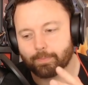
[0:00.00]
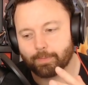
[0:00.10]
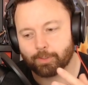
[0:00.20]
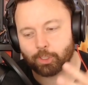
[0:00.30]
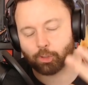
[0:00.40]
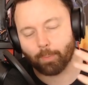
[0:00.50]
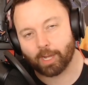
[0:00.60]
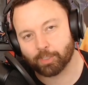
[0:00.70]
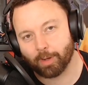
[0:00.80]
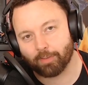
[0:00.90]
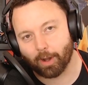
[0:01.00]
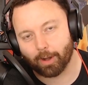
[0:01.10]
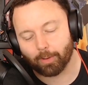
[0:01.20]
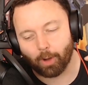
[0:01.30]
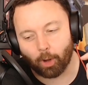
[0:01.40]
Just reminds me of
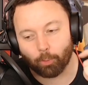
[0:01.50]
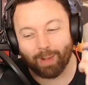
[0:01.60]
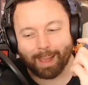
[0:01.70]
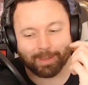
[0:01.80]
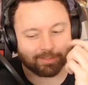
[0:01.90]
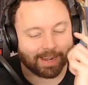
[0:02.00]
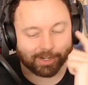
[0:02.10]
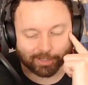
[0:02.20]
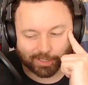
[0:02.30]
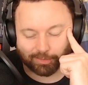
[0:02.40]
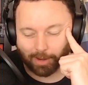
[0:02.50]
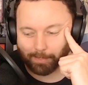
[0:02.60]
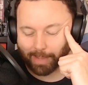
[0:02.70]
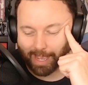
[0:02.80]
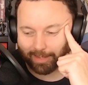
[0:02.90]
our rabbit fighters
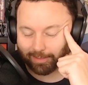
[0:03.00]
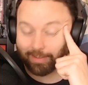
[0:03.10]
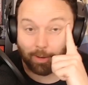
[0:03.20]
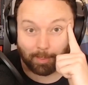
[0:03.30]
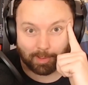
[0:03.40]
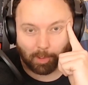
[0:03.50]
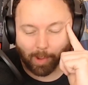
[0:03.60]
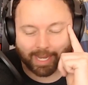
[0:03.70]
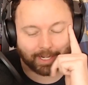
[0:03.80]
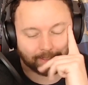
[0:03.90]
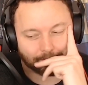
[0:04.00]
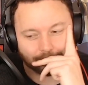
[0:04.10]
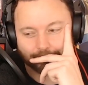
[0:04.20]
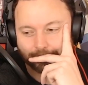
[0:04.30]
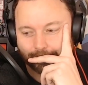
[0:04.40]
from Fire Emblem Awakening.
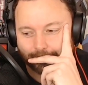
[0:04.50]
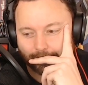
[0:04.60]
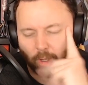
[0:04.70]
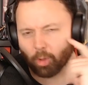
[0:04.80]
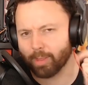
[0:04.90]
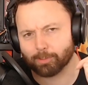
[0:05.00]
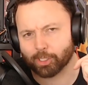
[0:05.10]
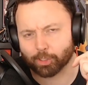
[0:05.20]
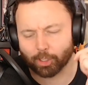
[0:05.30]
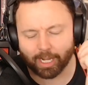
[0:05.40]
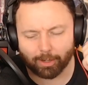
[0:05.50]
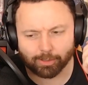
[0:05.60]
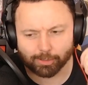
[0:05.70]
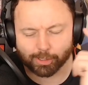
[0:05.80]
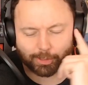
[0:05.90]
Oh, and they were such good
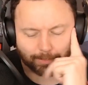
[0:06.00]
characters too.